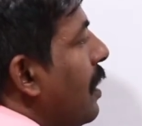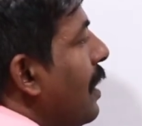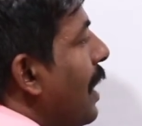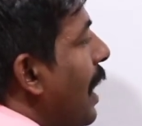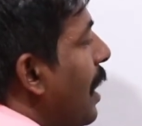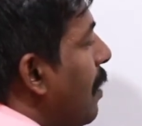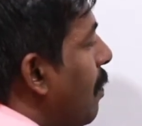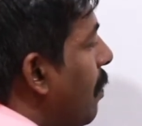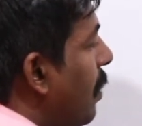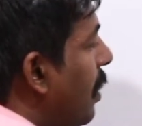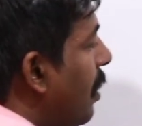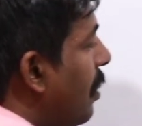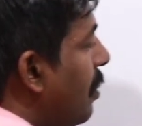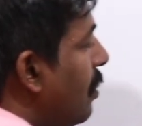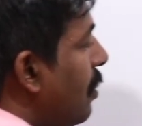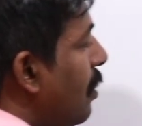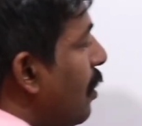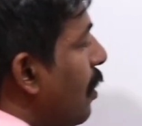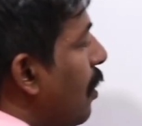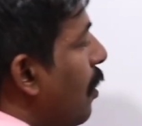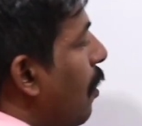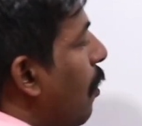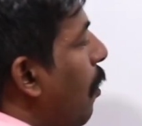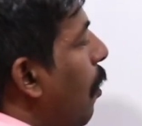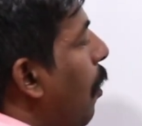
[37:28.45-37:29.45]
That means
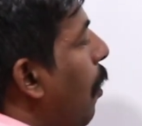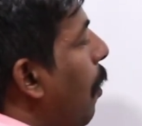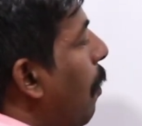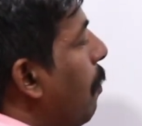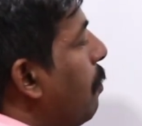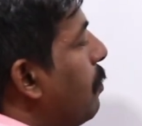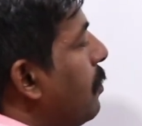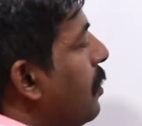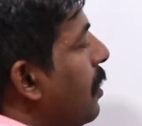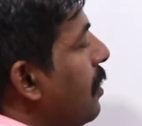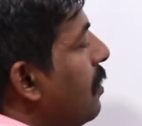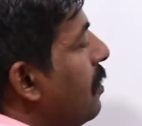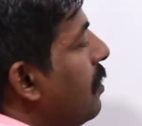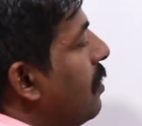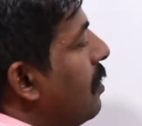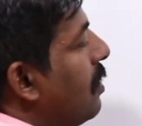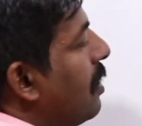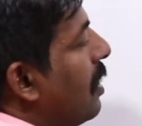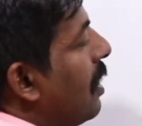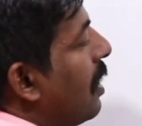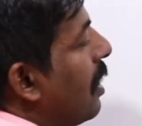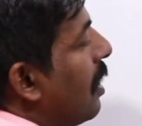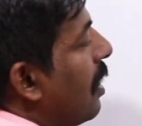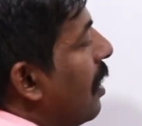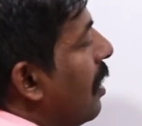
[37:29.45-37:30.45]
option
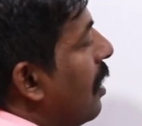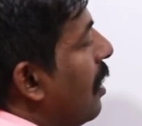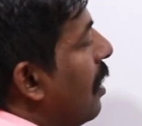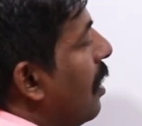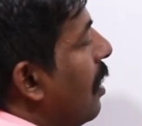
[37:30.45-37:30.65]
C